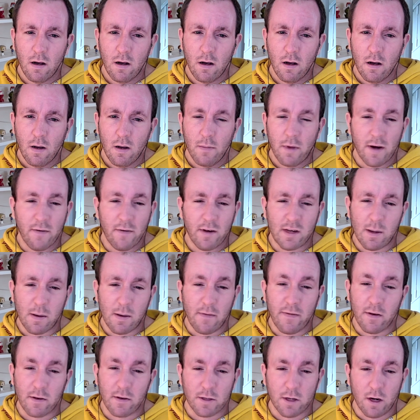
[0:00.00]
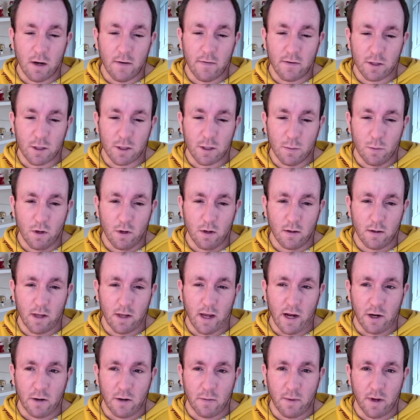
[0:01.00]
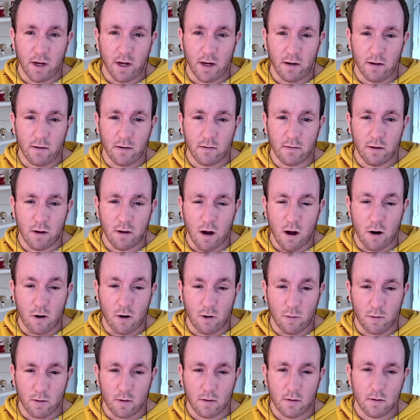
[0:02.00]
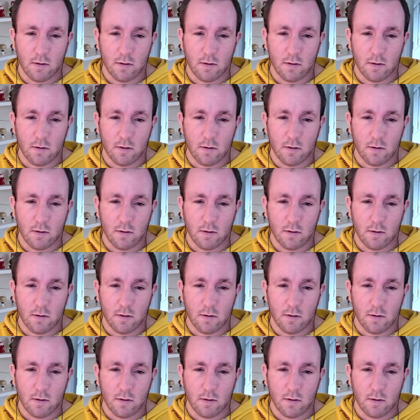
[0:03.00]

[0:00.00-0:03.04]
But every time I feel sorry for someone, they end up being horrible.